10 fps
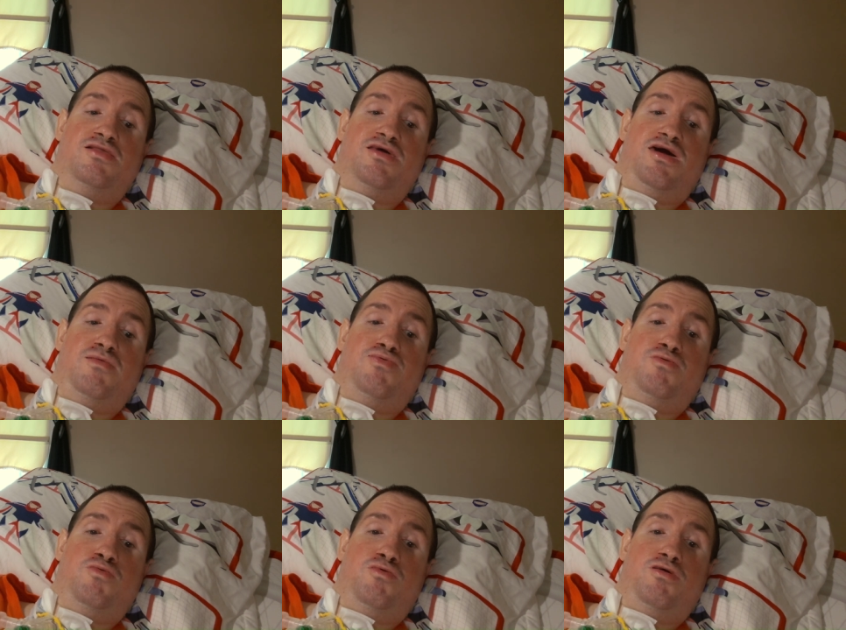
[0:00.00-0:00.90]
Todd
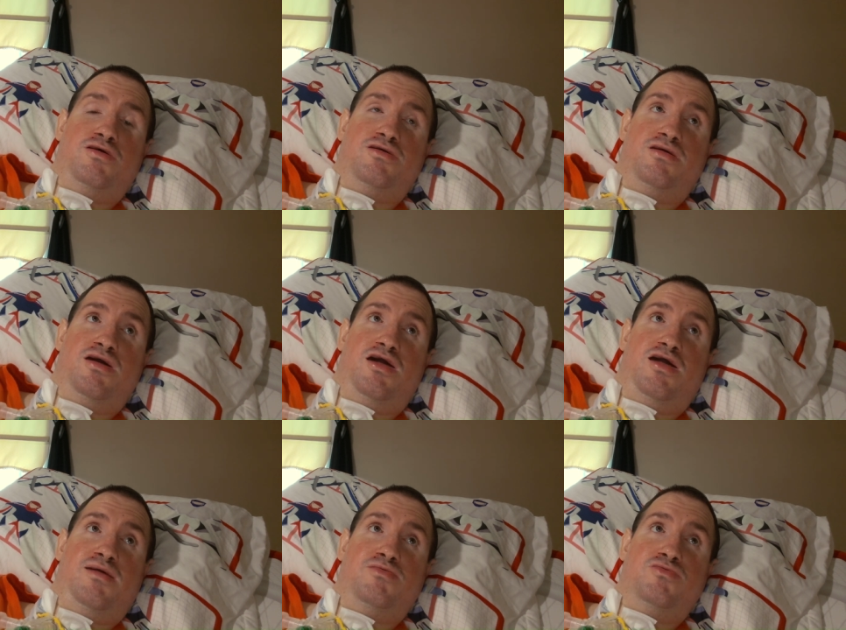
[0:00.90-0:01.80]
Fedoruk
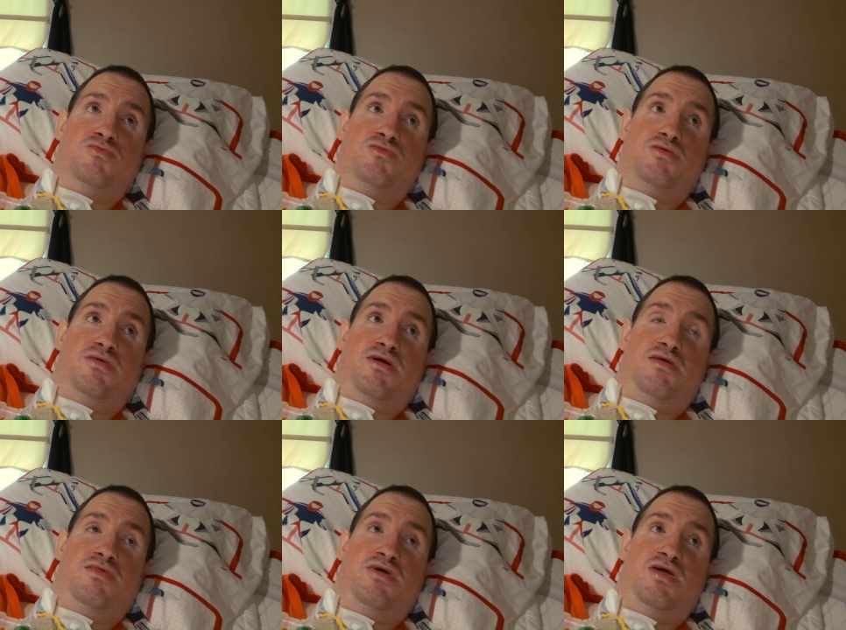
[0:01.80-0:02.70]
absolutely
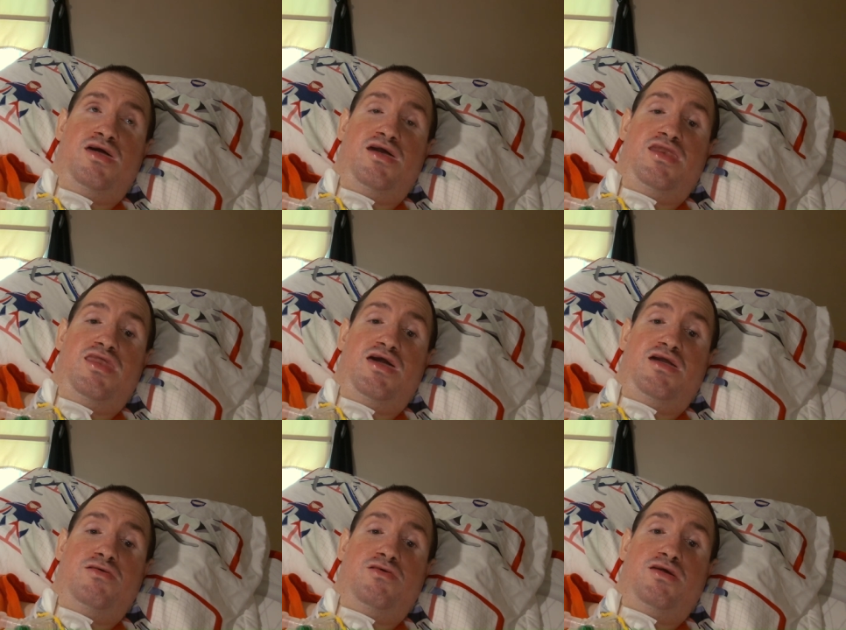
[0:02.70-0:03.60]

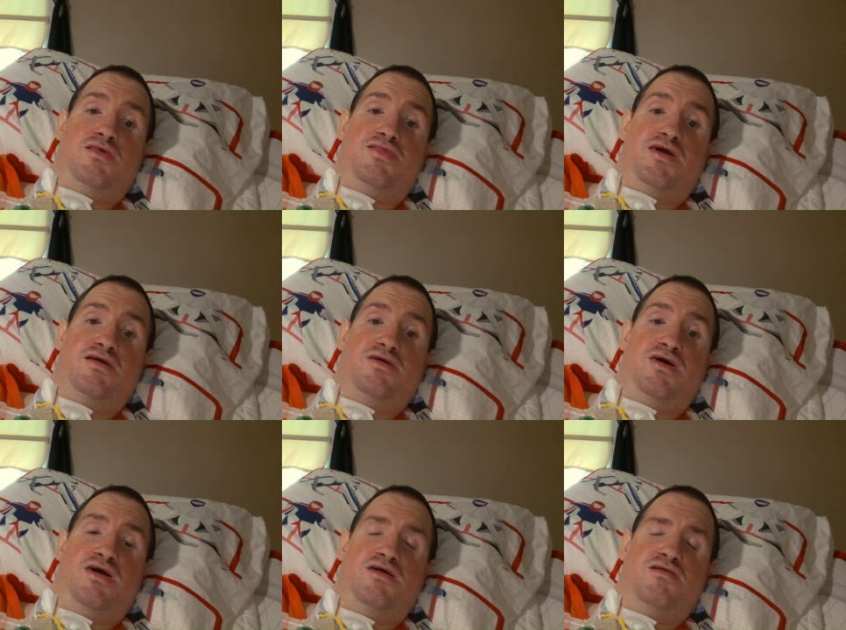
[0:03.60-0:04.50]
annihilated that
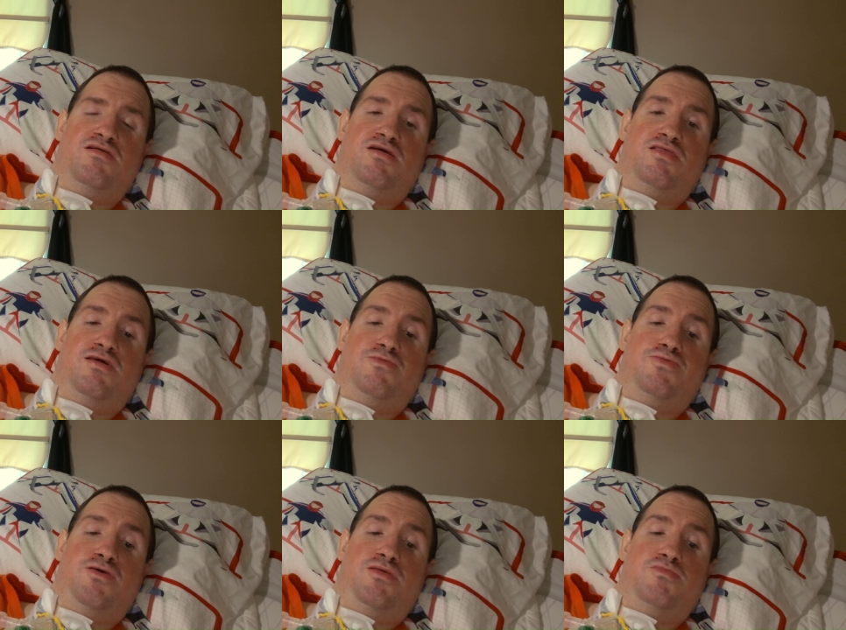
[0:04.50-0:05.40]
guy in that
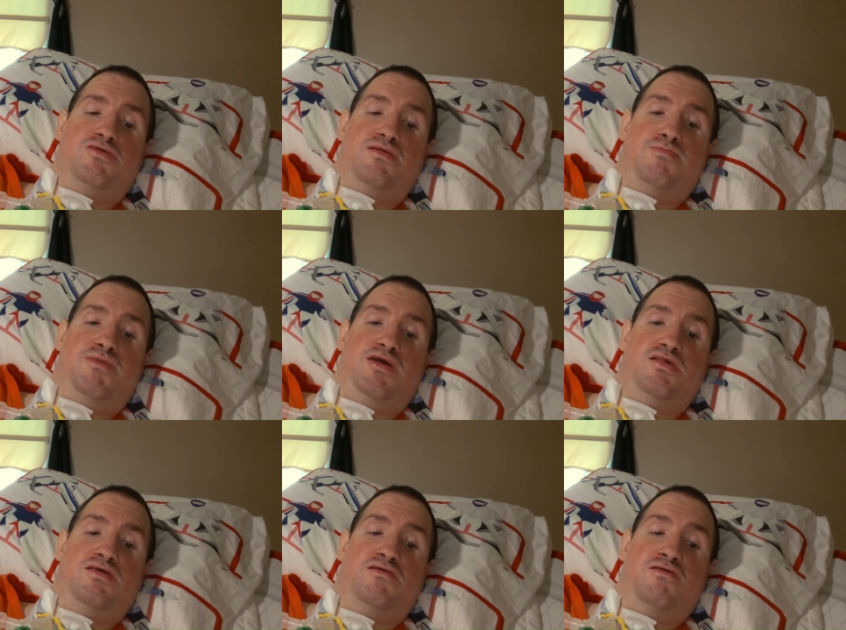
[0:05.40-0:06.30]
fight. It was an
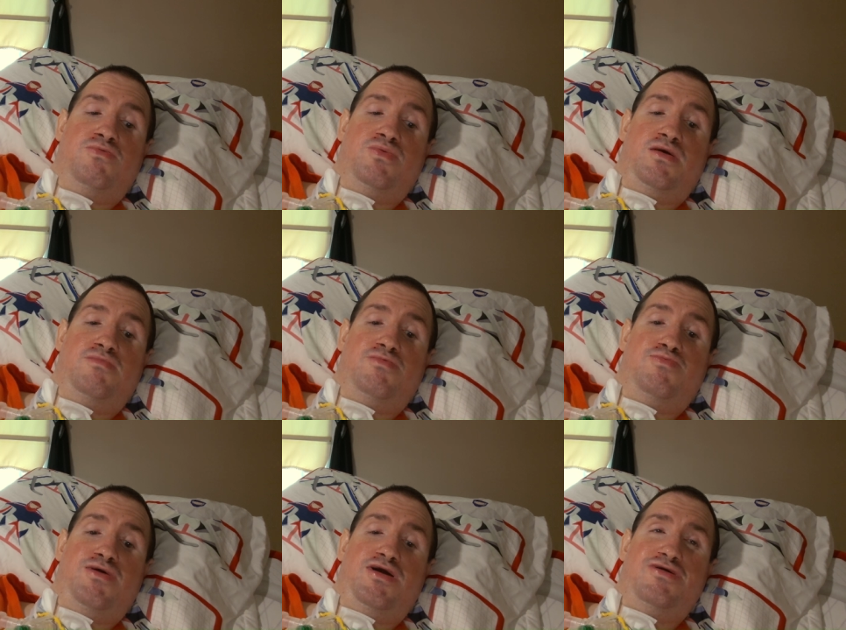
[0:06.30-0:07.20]
amazing fight. It was
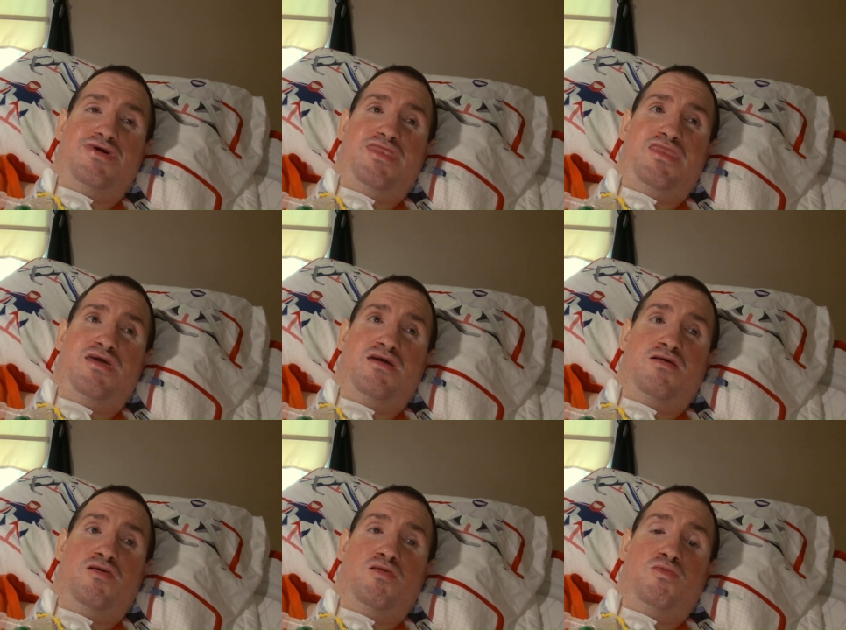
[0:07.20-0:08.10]
back in
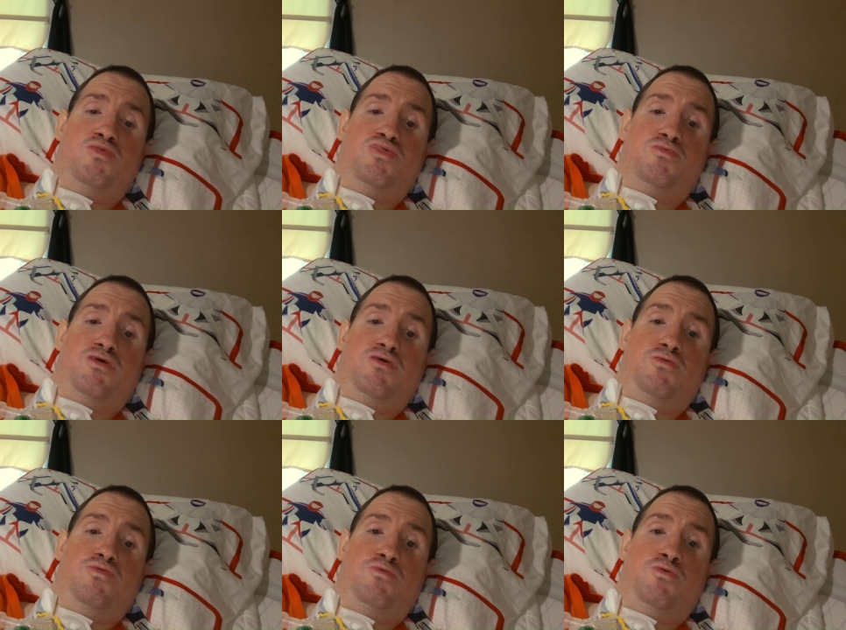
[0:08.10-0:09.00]

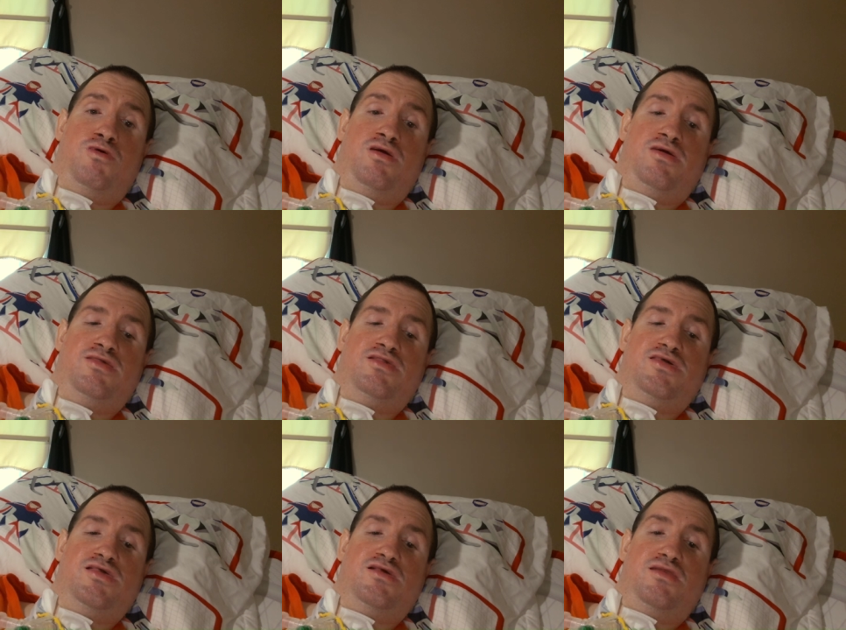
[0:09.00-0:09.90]
0304
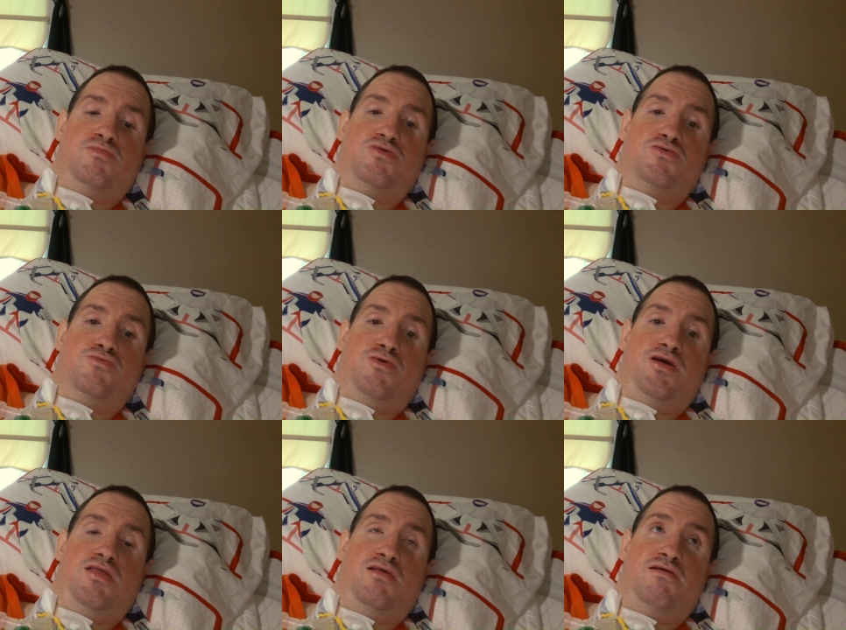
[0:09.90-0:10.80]
season. It was a
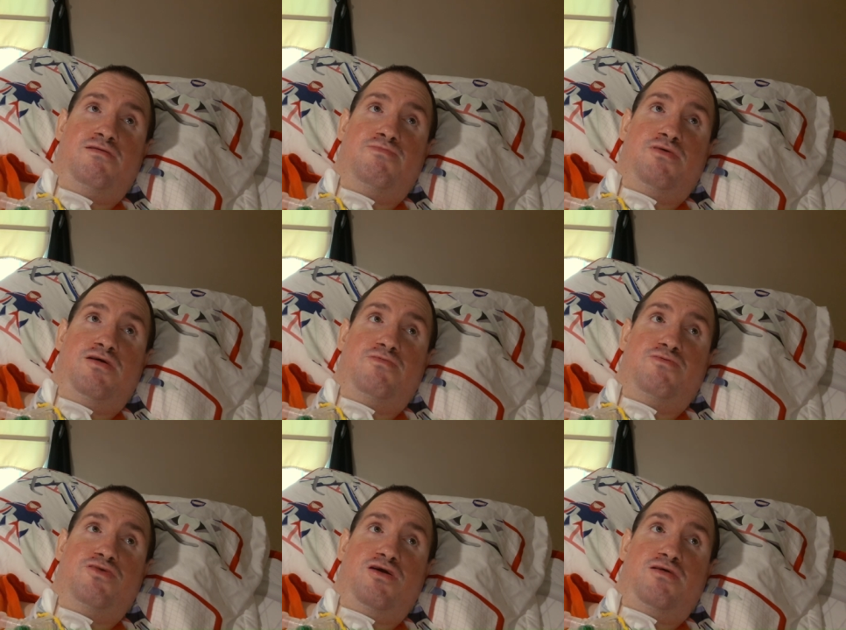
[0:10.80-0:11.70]
great bout
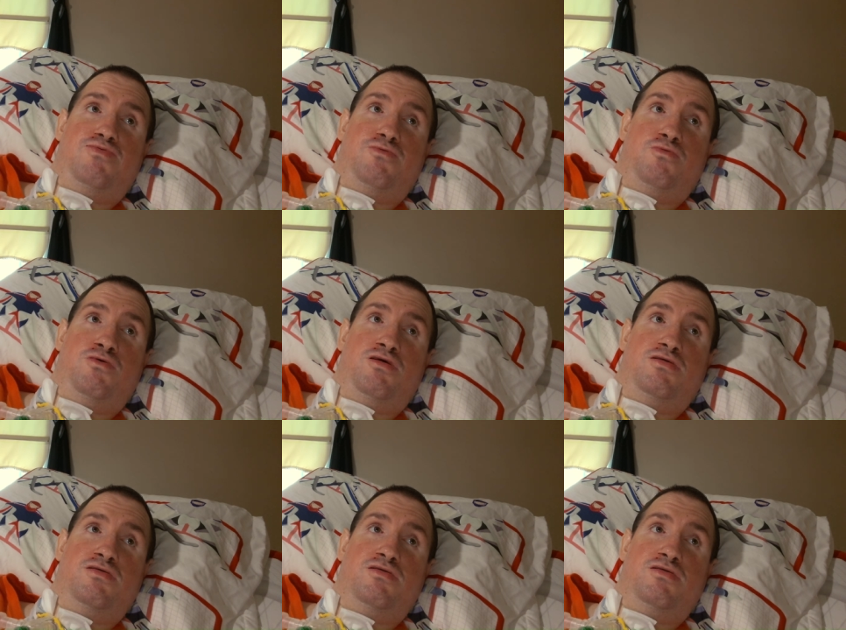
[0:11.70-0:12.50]
for Todd Fedoruk.